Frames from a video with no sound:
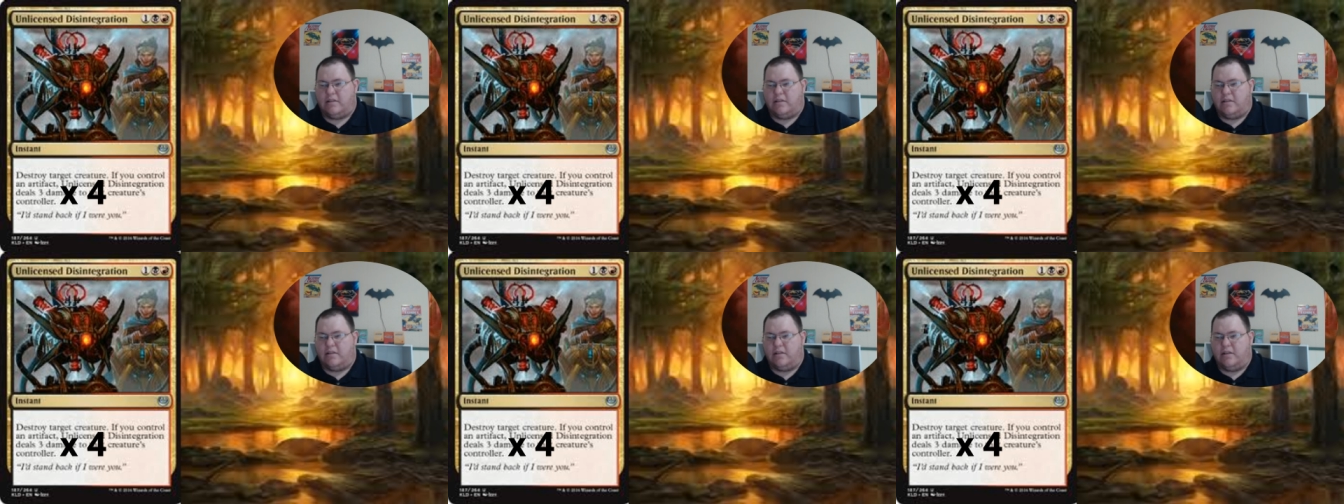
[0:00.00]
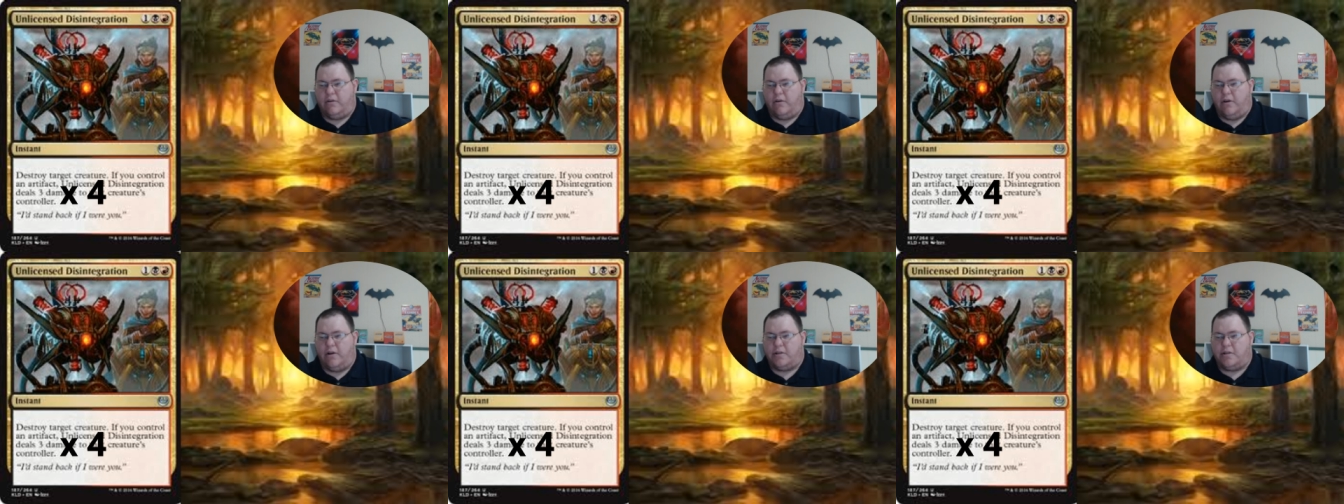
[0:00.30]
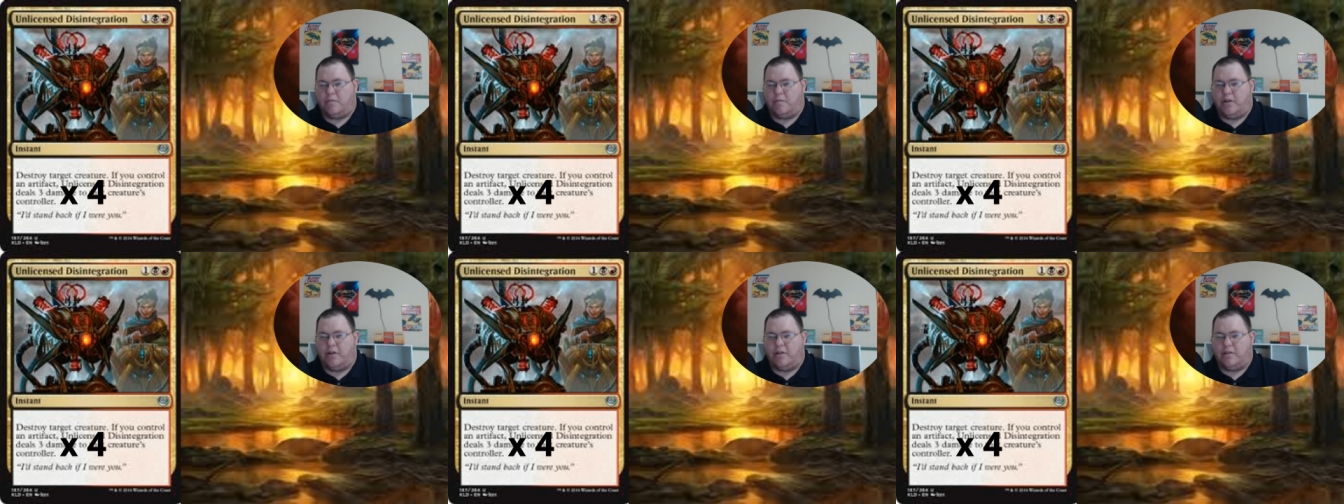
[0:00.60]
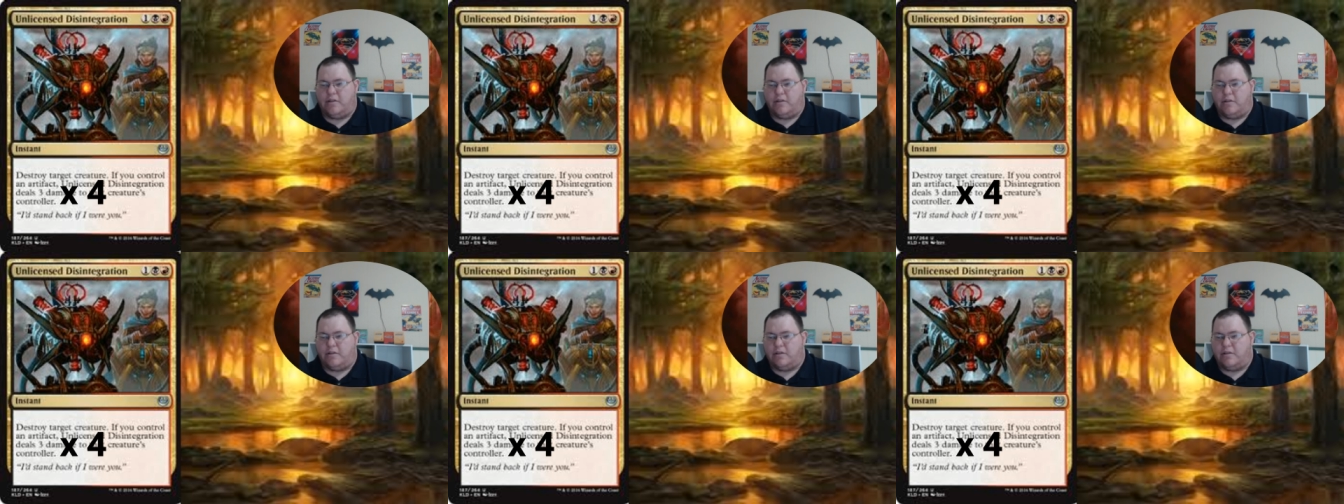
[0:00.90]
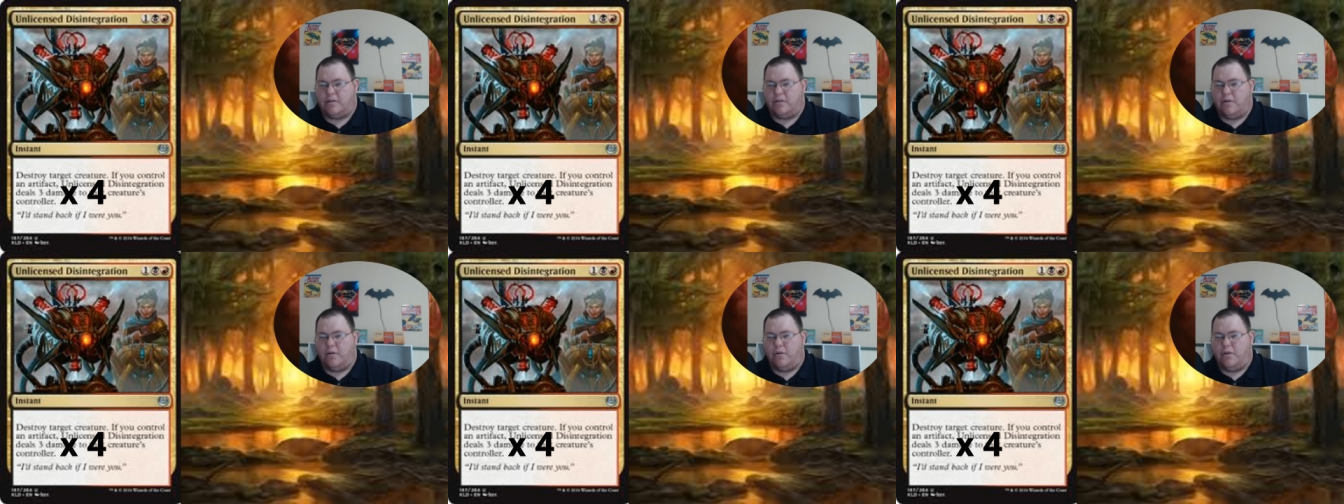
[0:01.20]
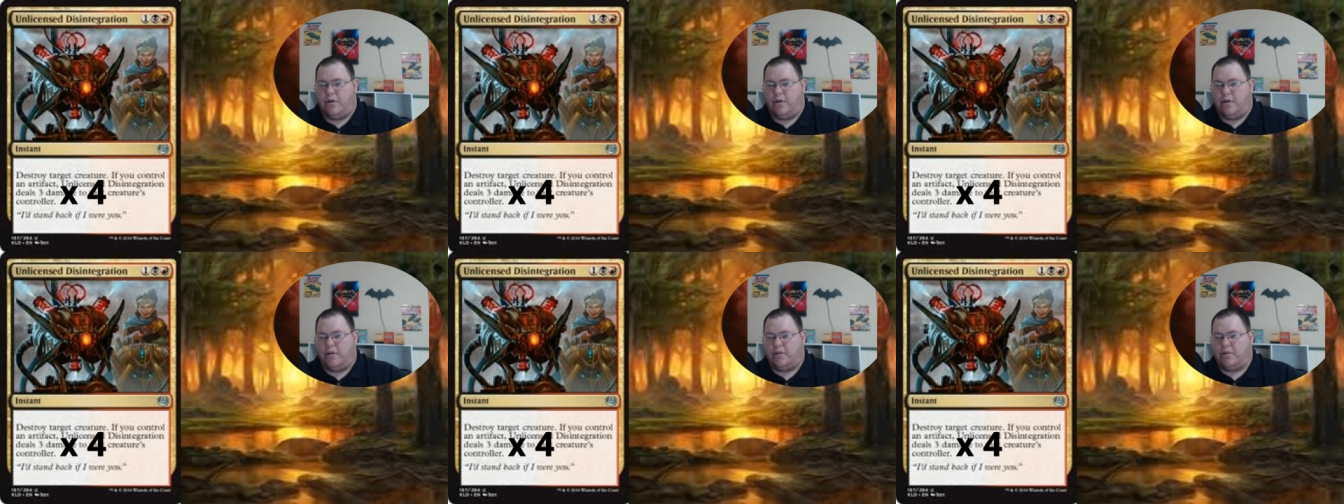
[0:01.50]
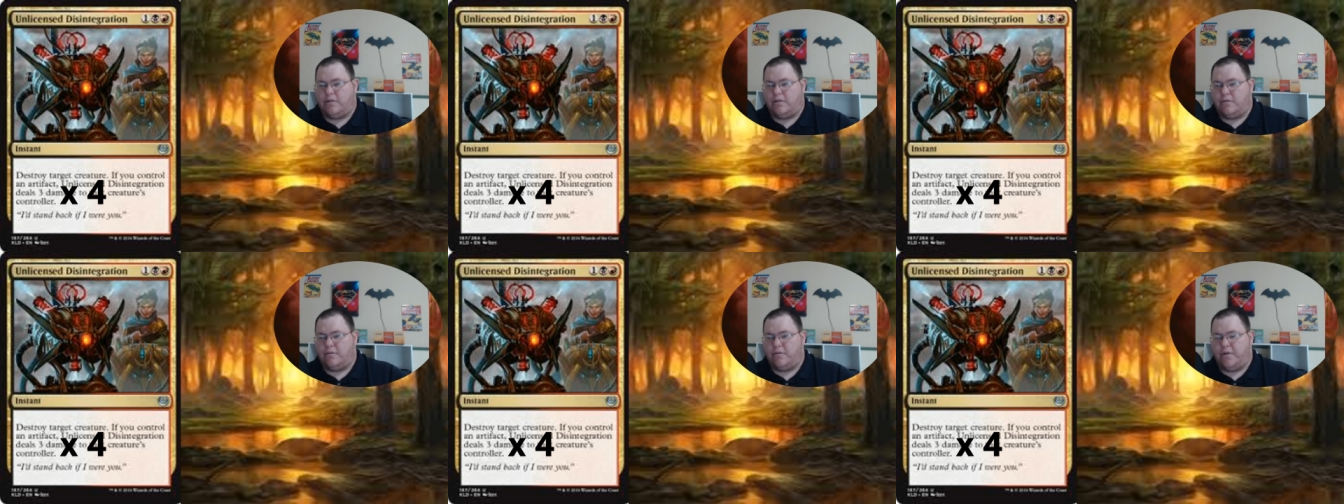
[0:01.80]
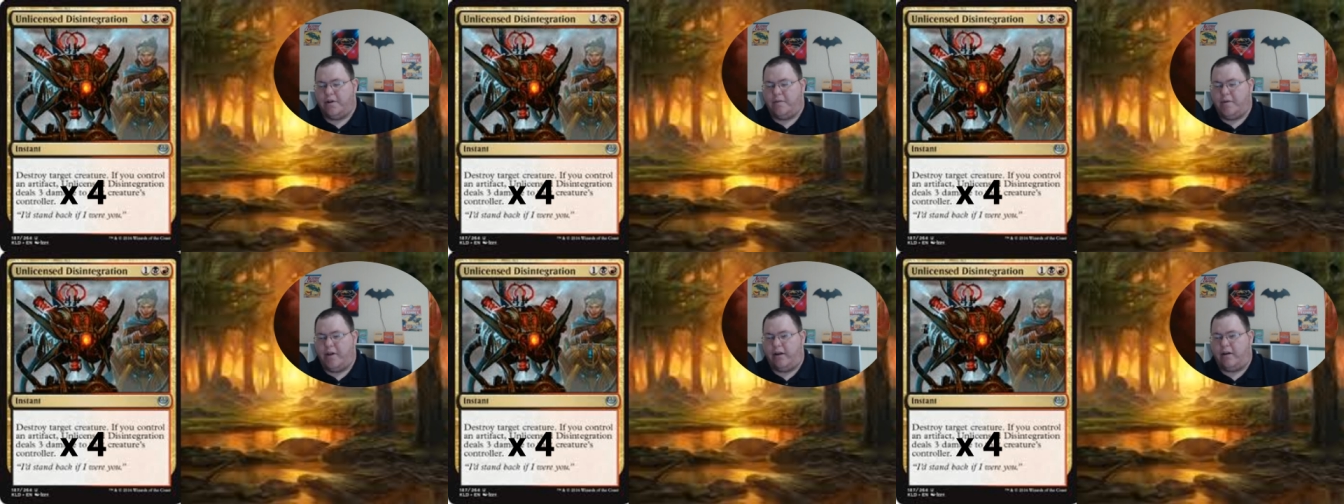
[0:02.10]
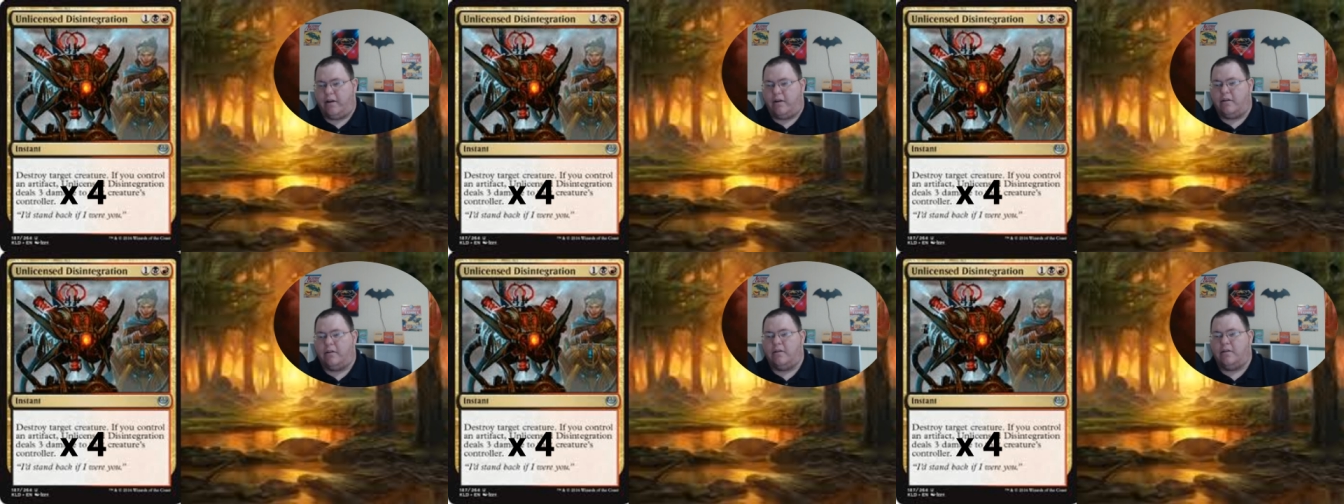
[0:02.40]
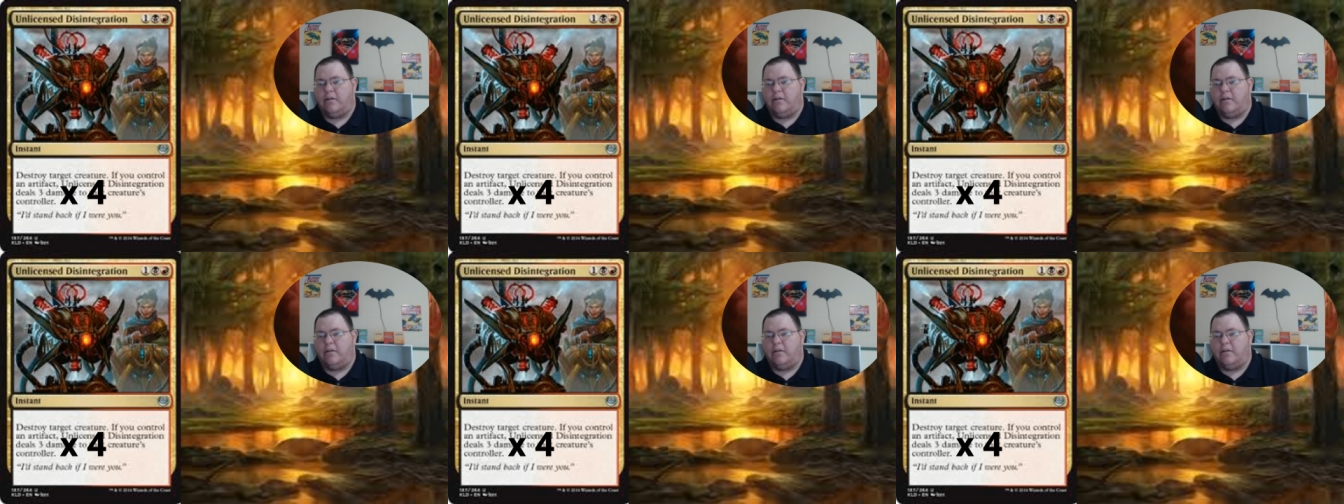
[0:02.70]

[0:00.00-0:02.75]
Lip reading: Disintegration because it's just so good. It's 3 mana.